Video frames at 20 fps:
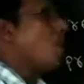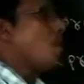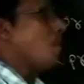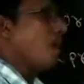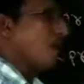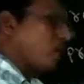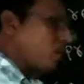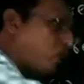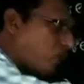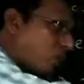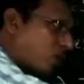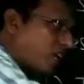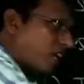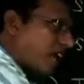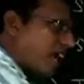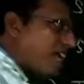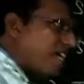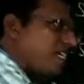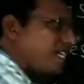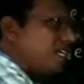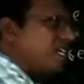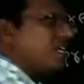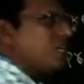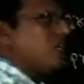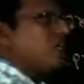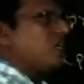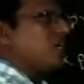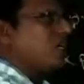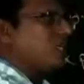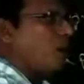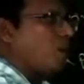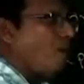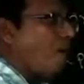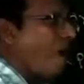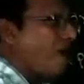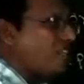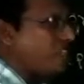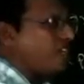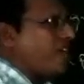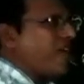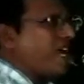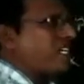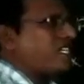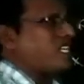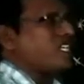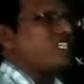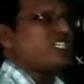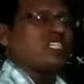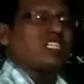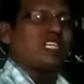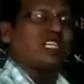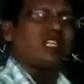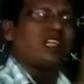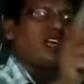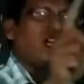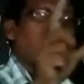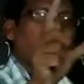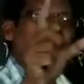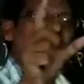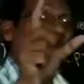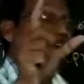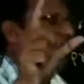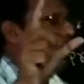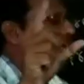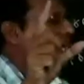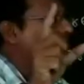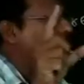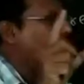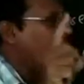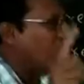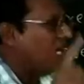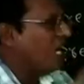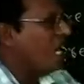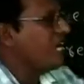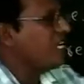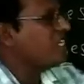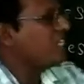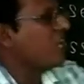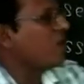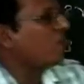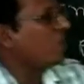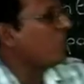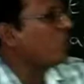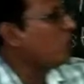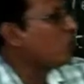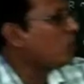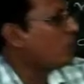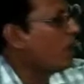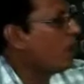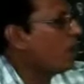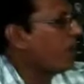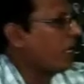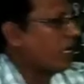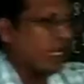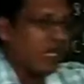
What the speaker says: But we write the past actions in the headlines of the newspaper.